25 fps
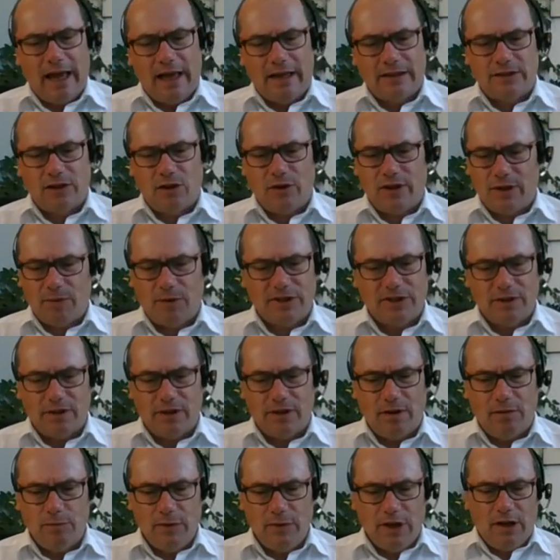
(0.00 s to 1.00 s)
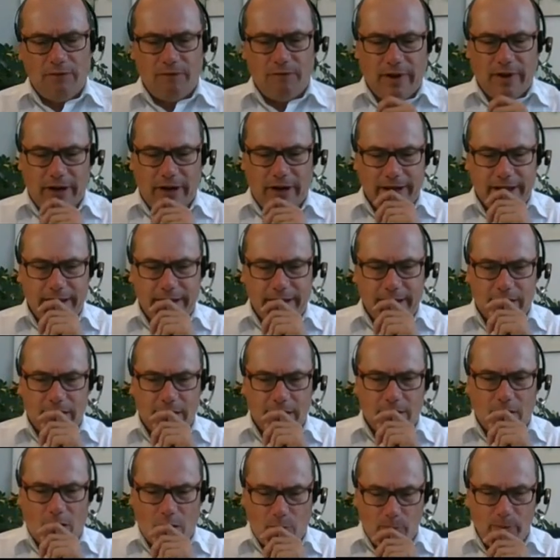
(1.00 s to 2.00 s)
So it was a very
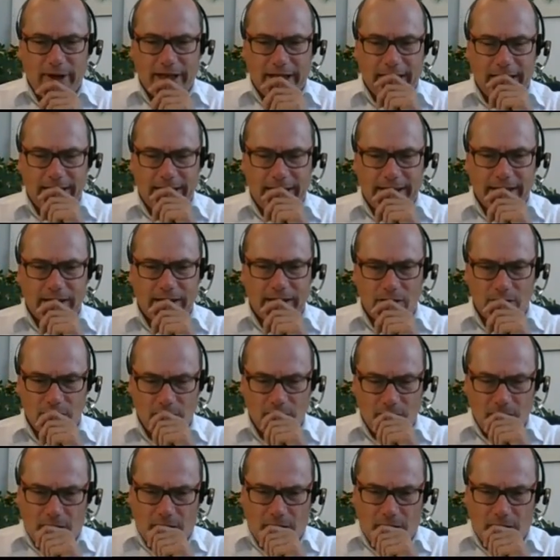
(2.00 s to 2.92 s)
complicated and